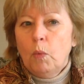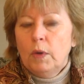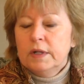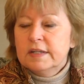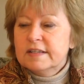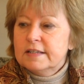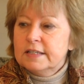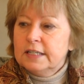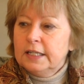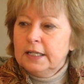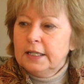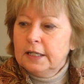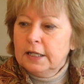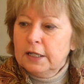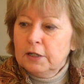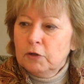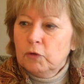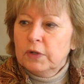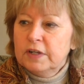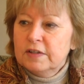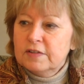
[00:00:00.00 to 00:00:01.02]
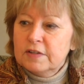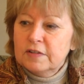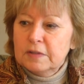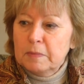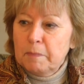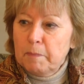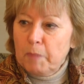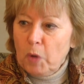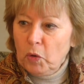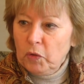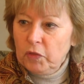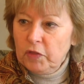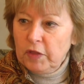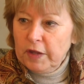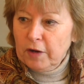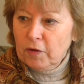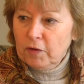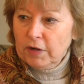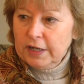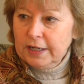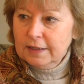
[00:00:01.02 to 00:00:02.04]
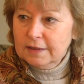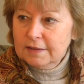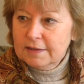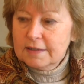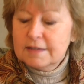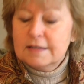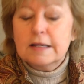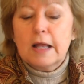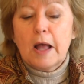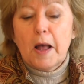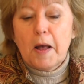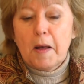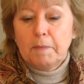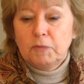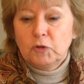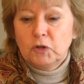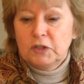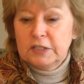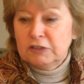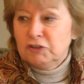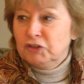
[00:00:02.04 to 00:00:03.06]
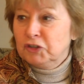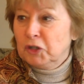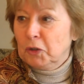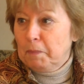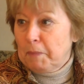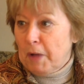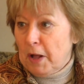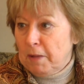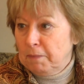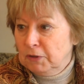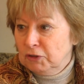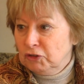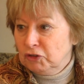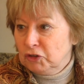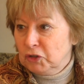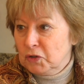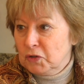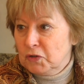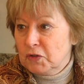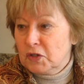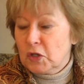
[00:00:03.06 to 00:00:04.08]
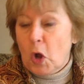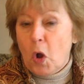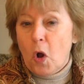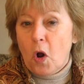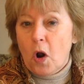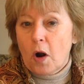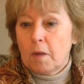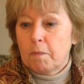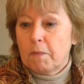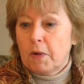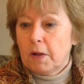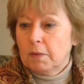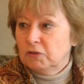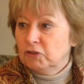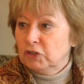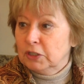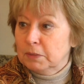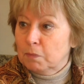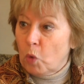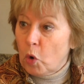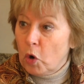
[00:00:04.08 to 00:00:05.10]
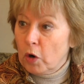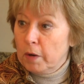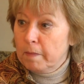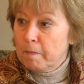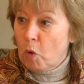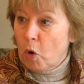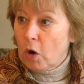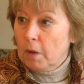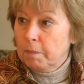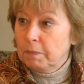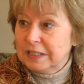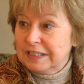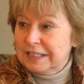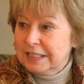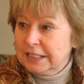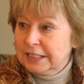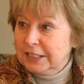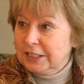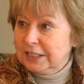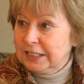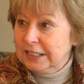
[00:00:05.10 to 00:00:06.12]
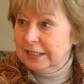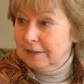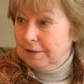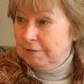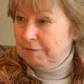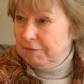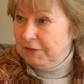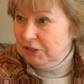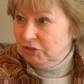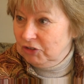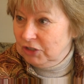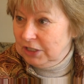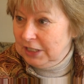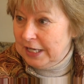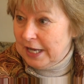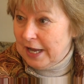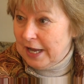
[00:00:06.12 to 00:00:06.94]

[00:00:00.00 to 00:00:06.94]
we're seeing increases in both areas. Um, traditional publishers are publishing more and more, particularly in the fiction